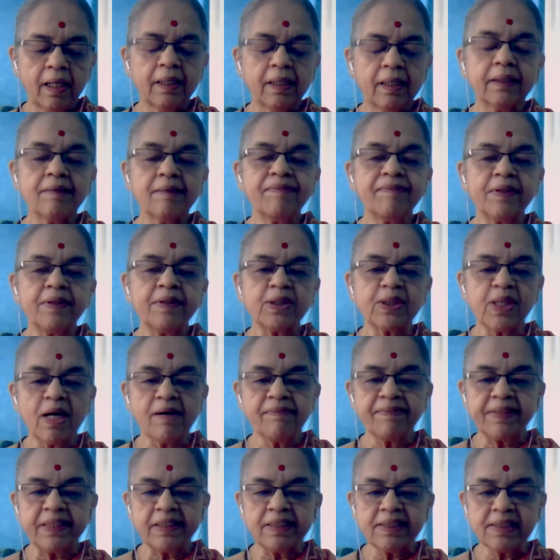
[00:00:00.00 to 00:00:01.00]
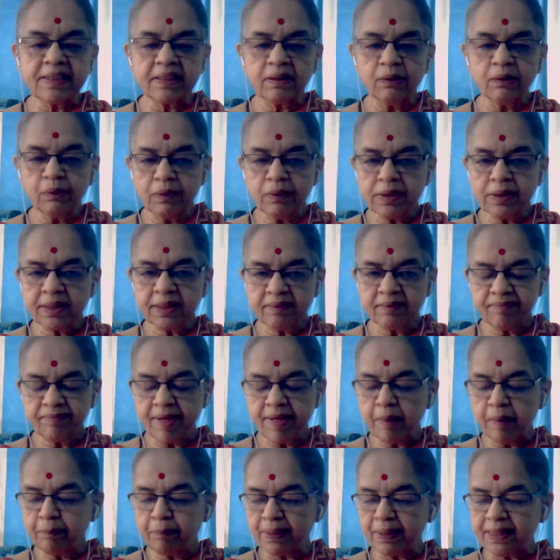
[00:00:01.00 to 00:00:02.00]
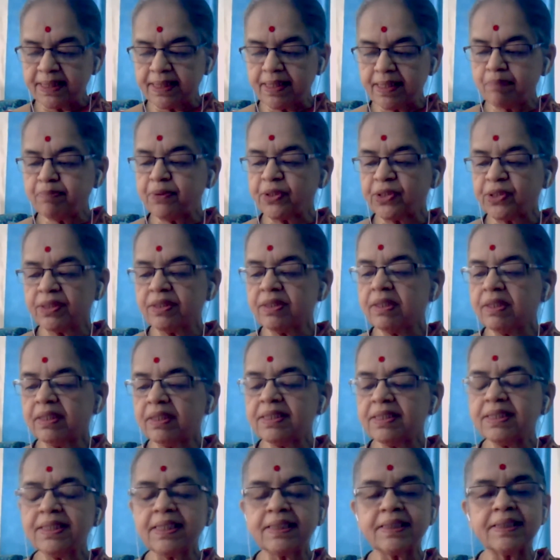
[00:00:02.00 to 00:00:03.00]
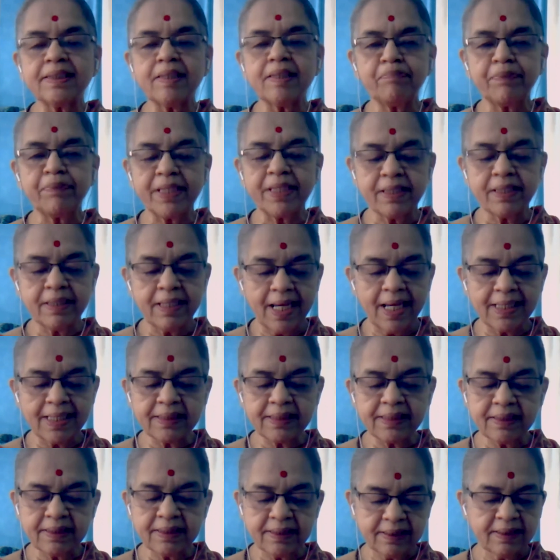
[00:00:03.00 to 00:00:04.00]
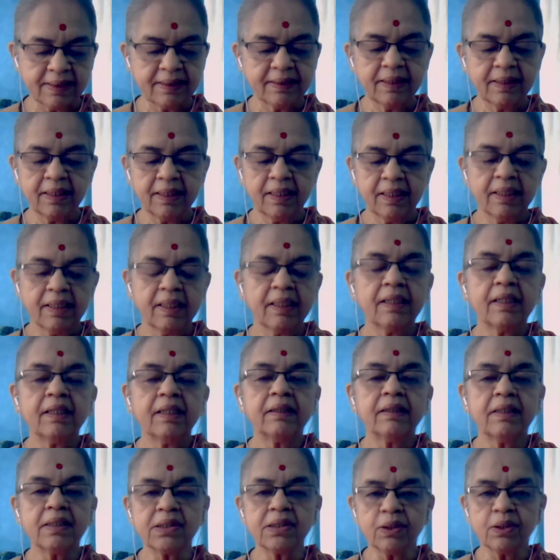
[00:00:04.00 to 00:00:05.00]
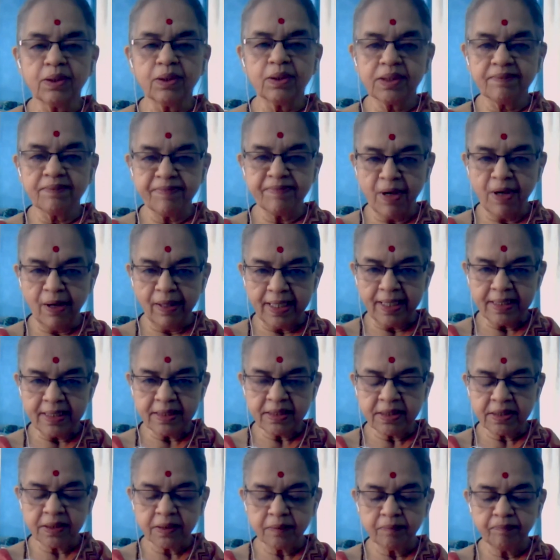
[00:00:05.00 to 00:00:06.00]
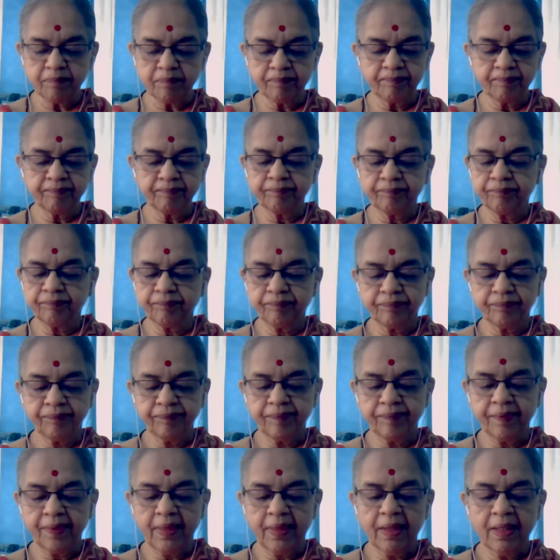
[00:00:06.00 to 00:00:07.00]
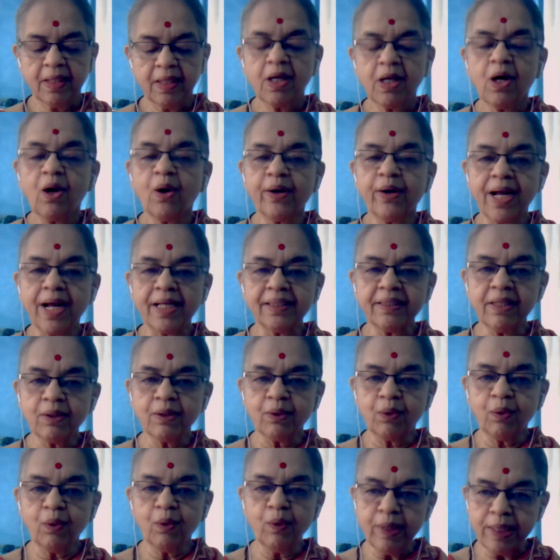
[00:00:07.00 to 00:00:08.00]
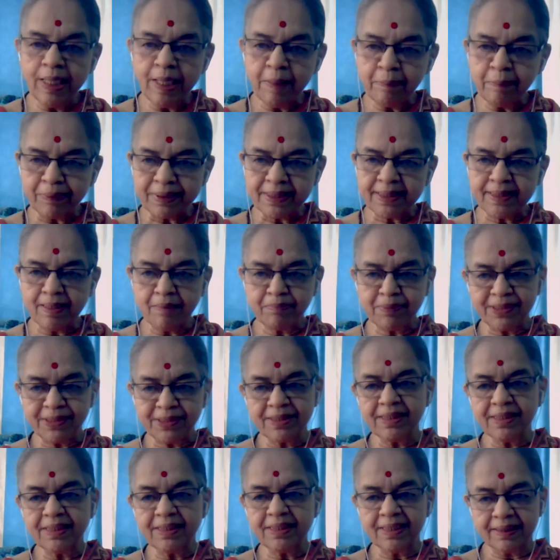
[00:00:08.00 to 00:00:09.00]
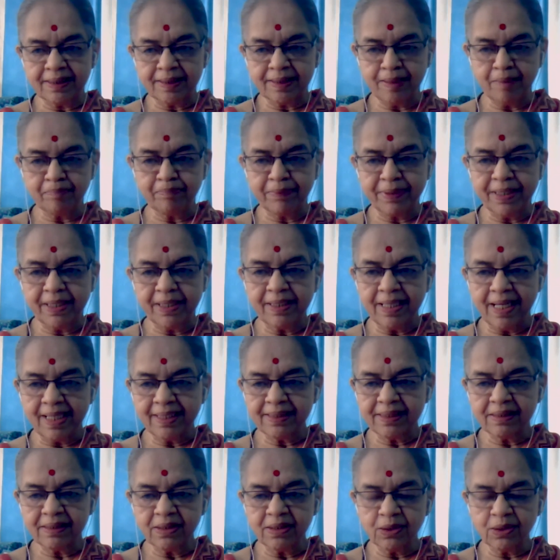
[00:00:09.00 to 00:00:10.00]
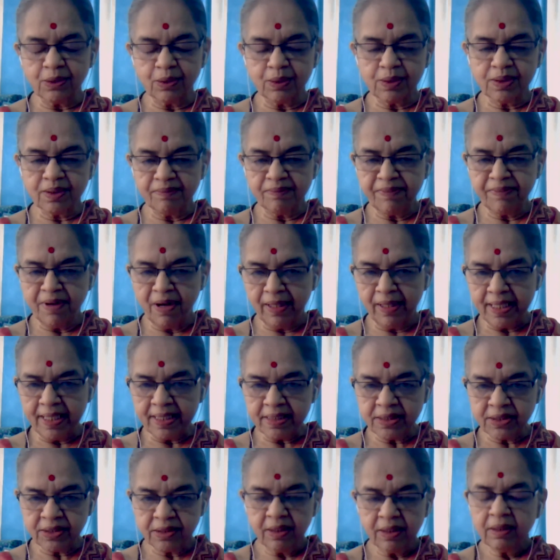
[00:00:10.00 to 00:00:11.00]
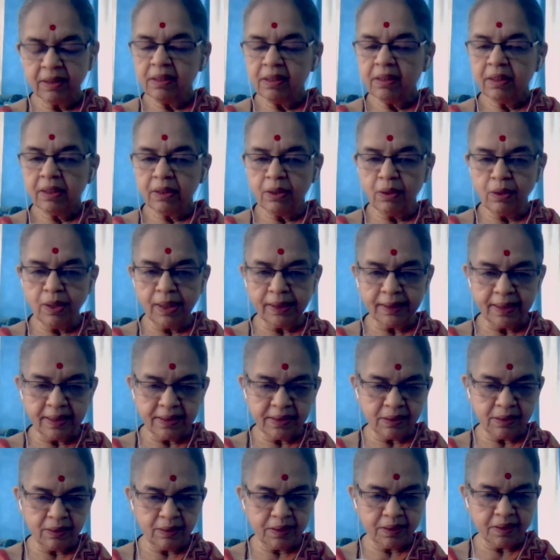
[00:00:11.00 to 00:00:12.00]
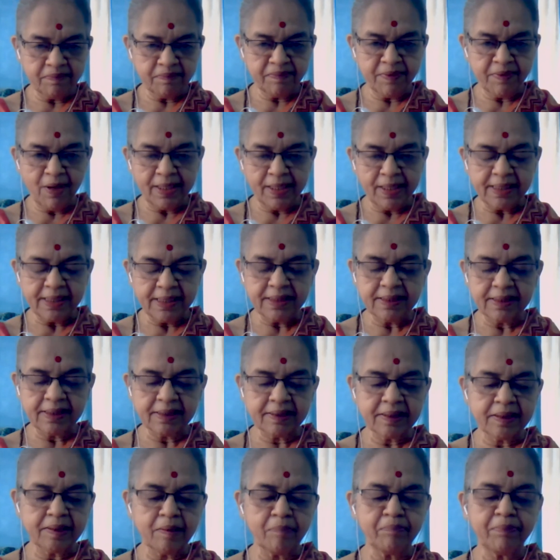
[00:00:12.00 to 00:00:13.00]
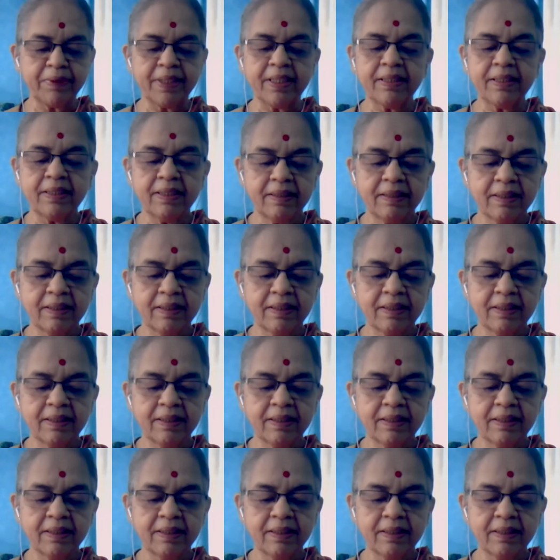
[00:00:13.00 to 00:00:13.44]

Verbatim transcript: the philosophical schools where perception is accepted as the source of knowledge, or rather only perception is accepted as the source of knowledge. No other source of knowledge is accepted